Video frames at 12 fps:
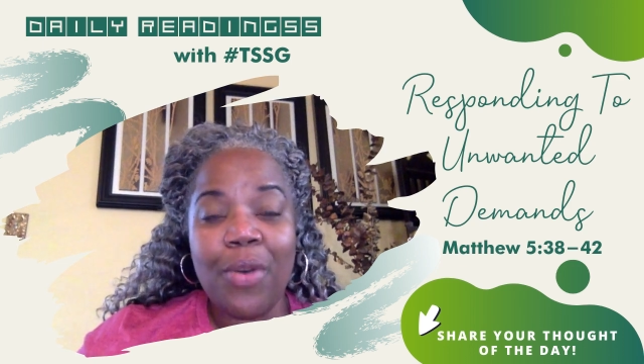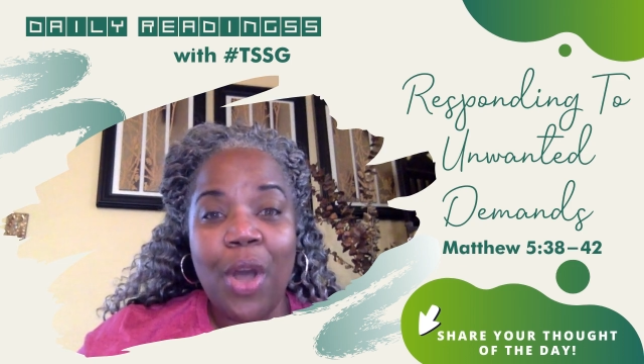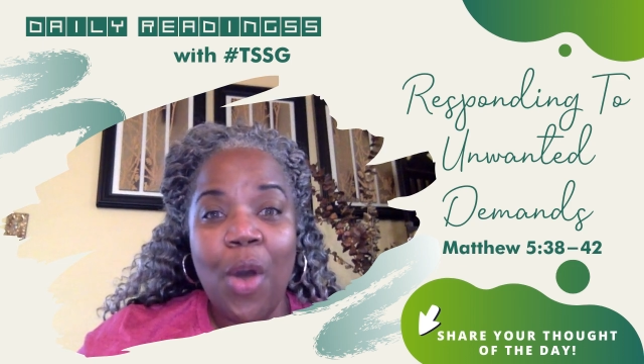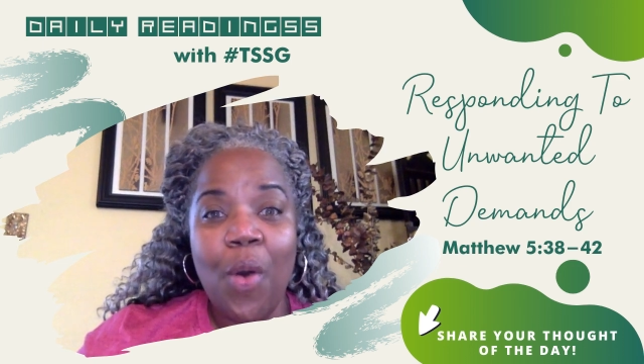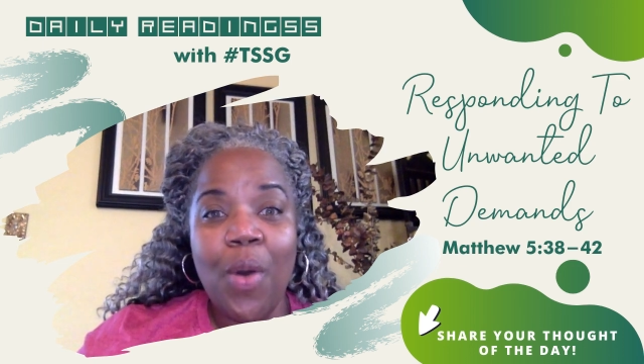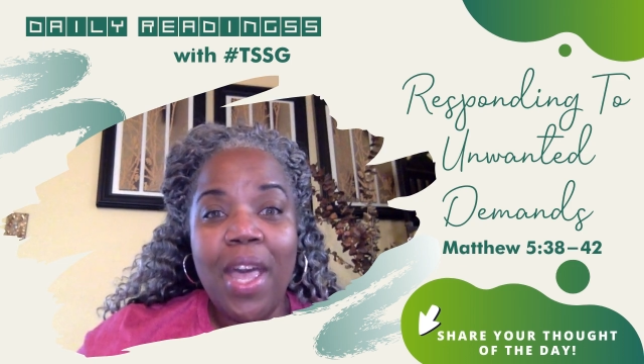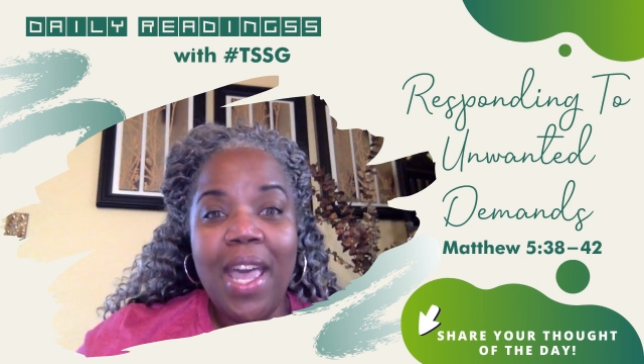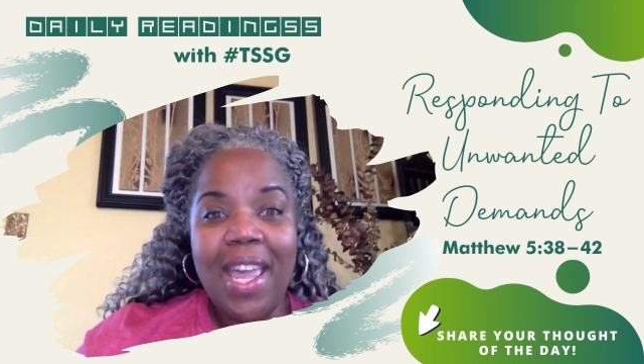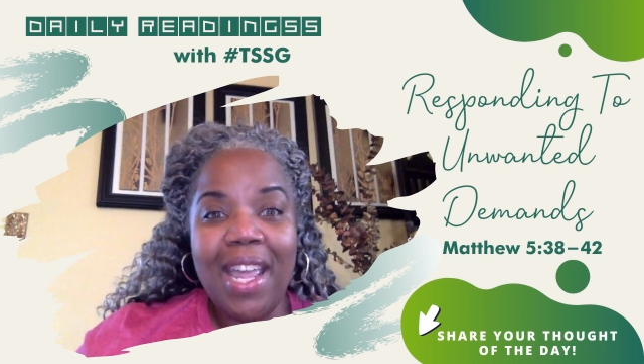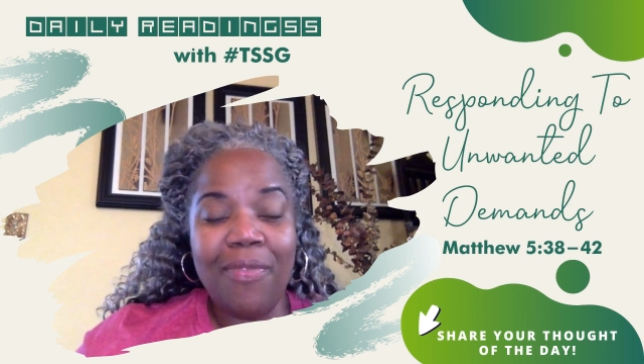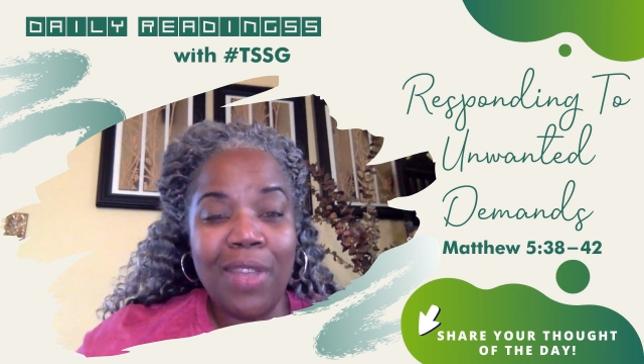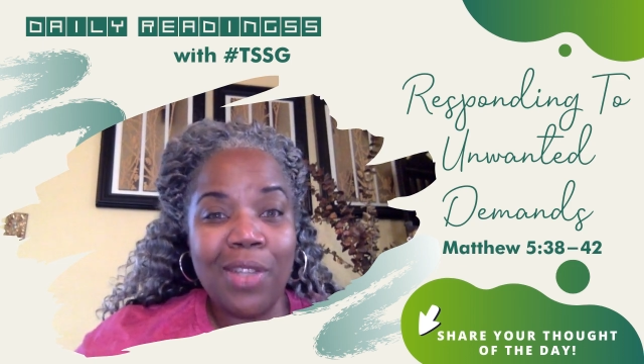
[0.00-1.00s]
know
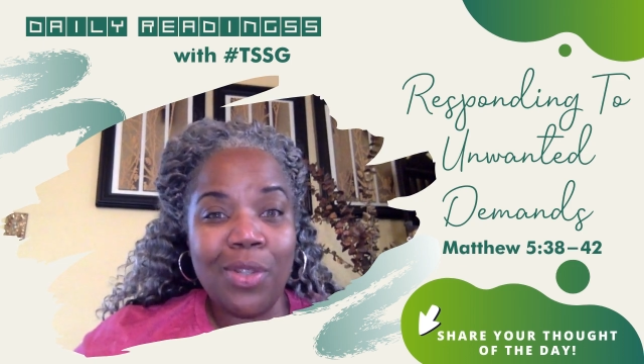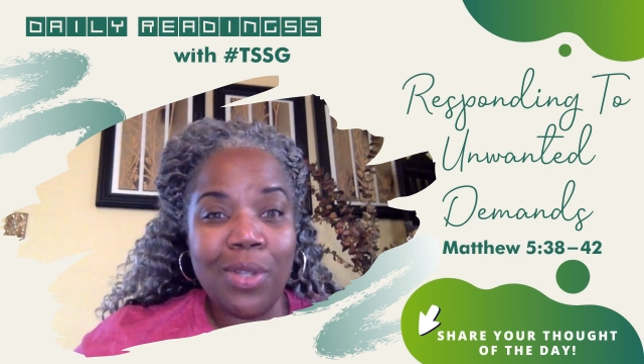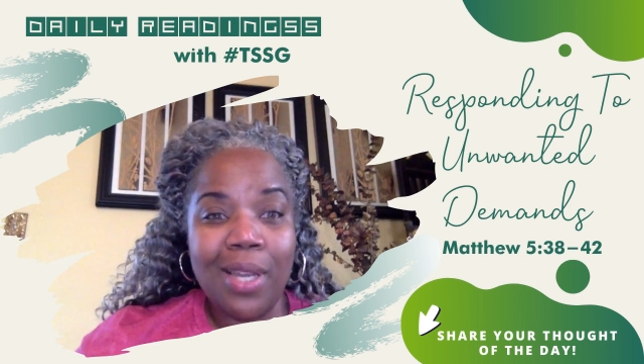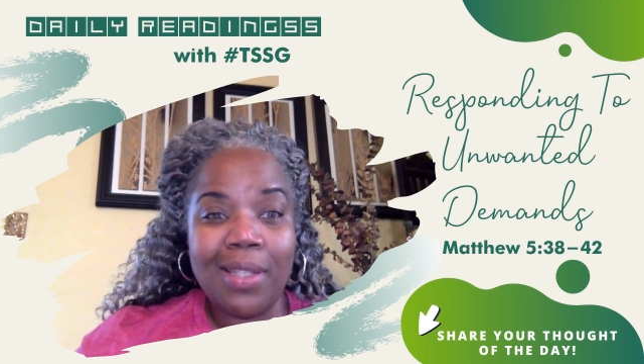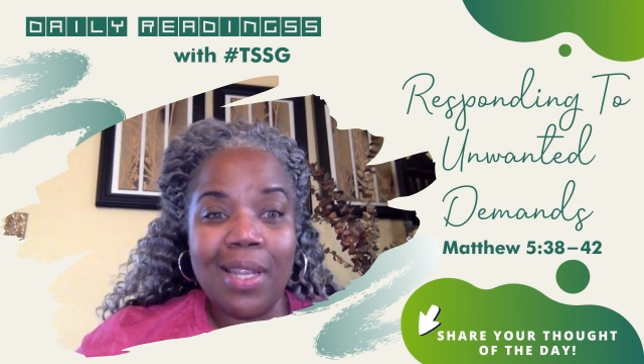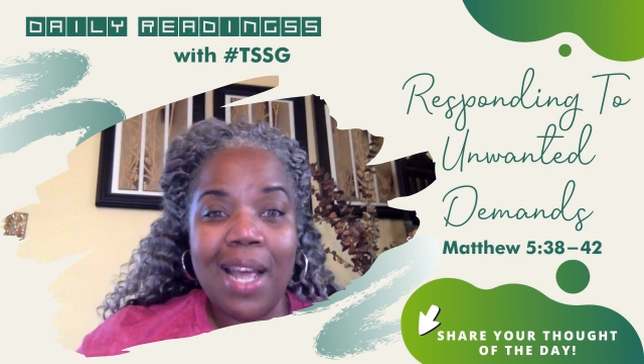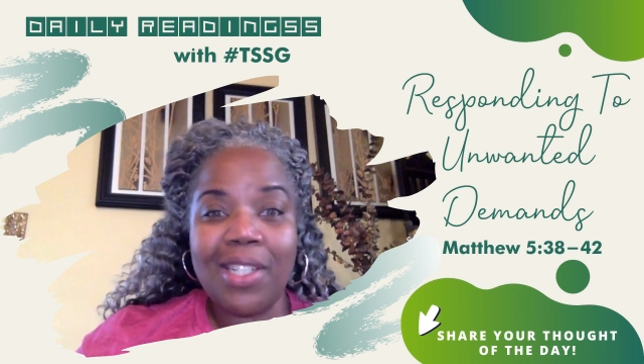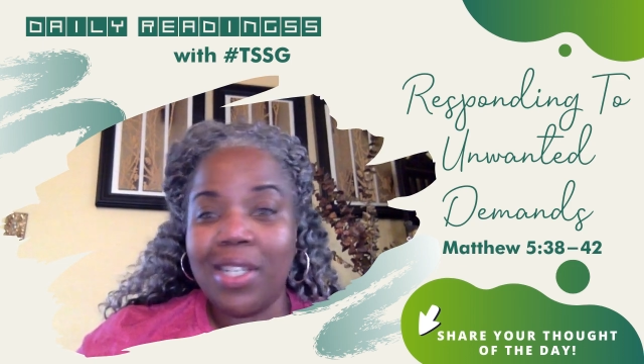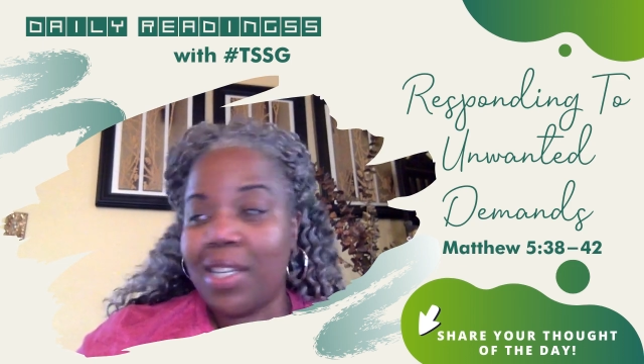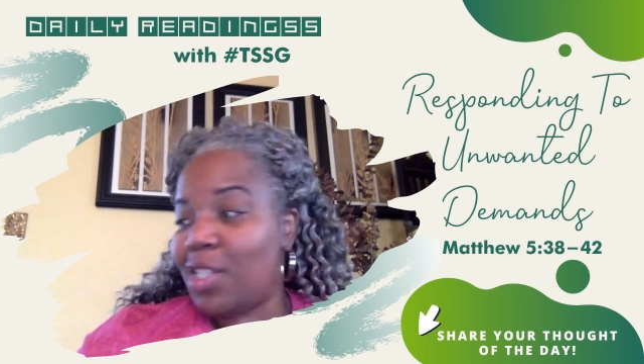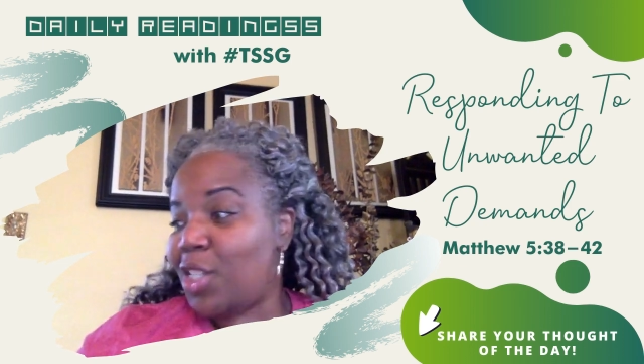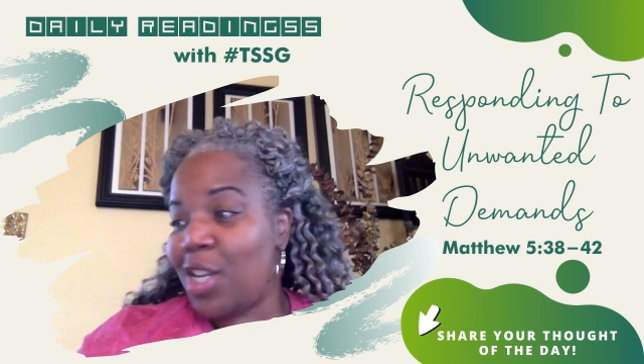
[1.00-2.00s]
if these are things that I
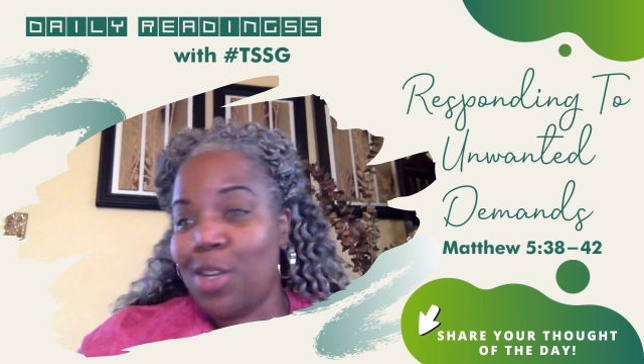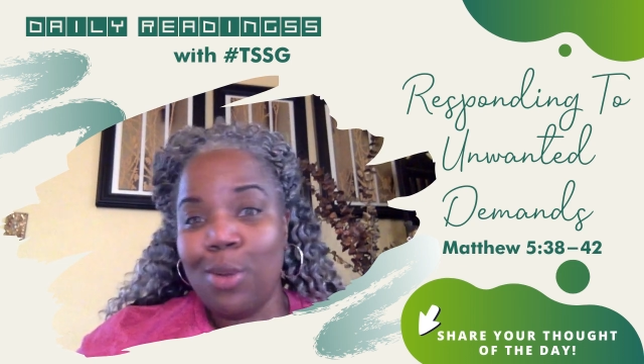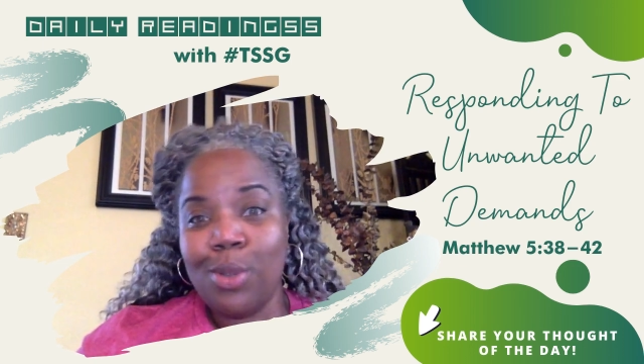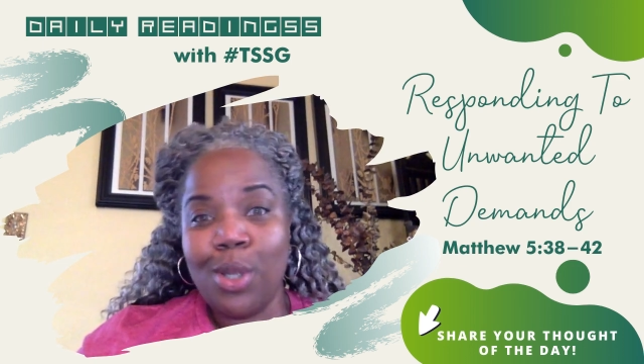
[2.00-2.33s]
should continue.